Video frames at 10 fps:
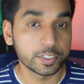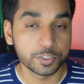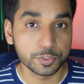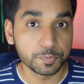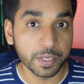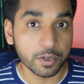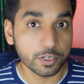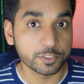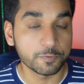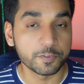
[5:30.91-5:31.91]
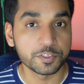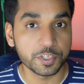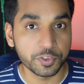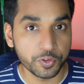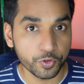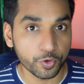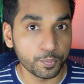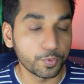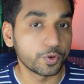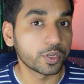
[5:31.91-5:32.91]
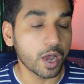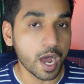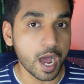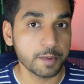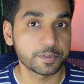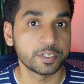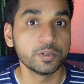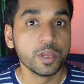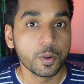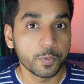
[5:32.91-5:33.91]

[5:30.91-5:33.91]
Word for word: This is because of the secure boot option,